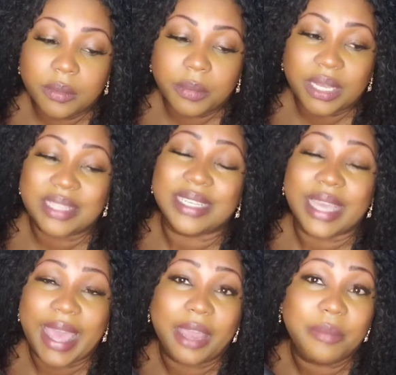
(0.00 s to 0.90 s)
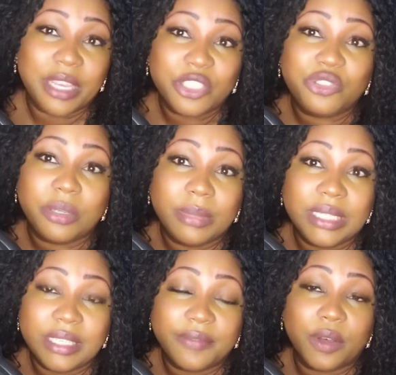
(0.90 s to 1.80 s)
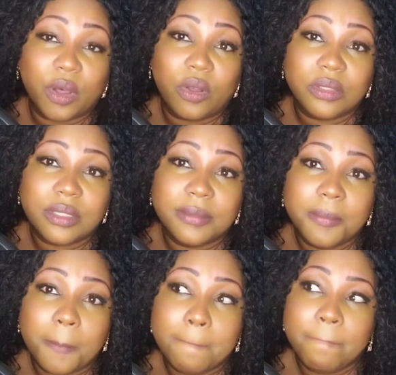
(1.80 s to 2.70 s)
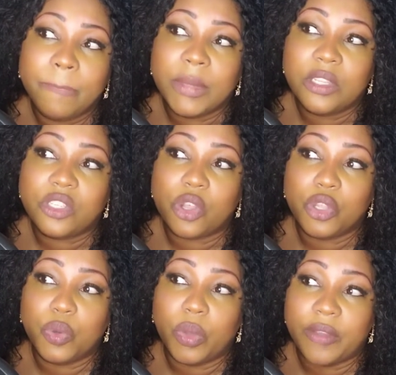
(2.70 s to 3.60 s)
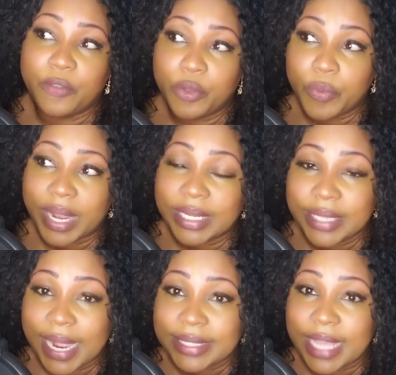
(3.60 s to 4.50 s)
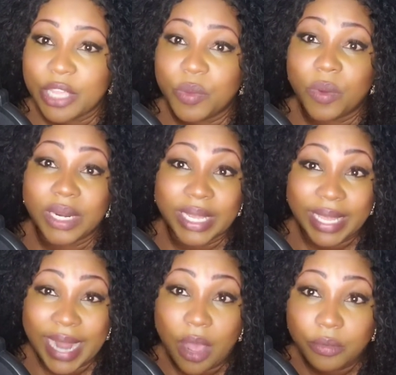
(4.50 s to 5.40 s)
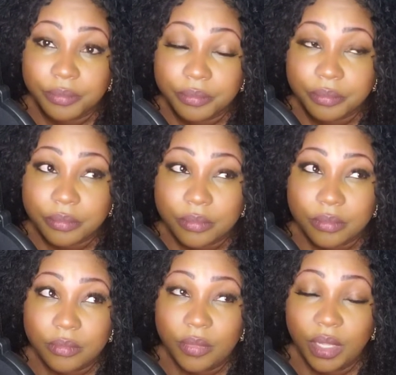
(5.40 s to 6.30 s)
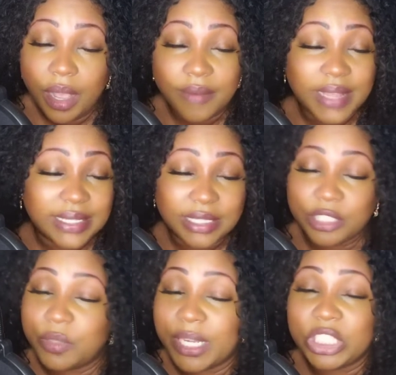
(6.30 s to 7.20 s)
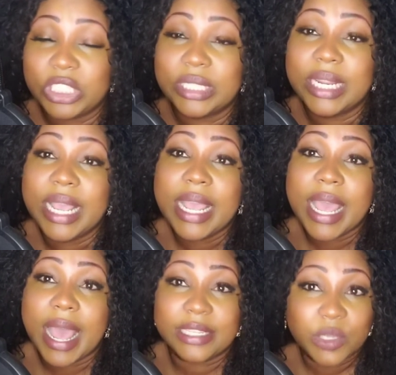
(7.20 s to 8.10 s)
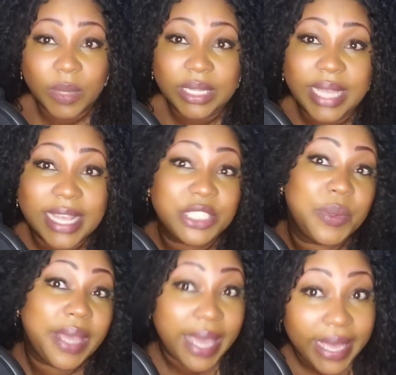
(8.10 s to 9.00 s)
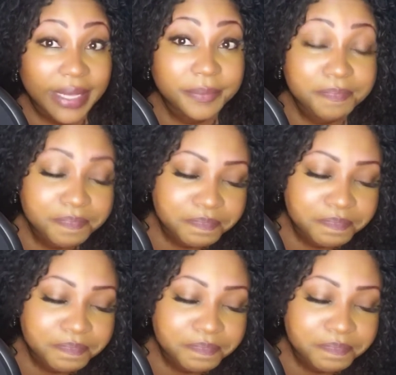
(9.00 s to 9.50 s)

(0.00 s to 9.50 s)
Because it can be extremely difficult. So if you recognize that, you want to get out of that situation as quickly as you can.